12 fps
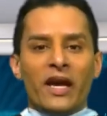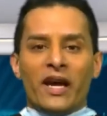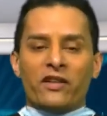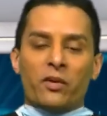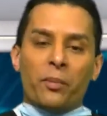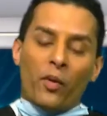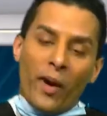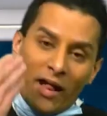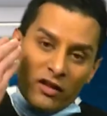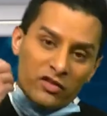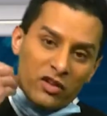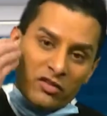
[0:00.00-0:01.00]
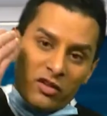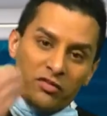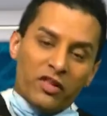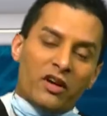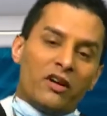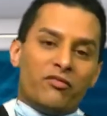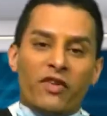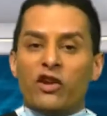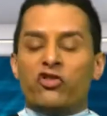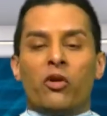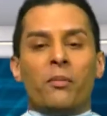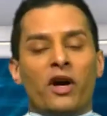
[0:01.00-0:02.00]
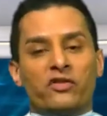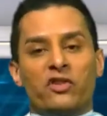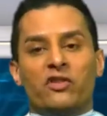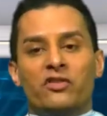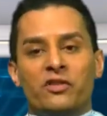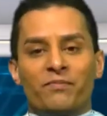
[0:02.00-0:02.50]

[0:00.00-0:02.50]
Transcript: It's a paralysis of the facial muscles.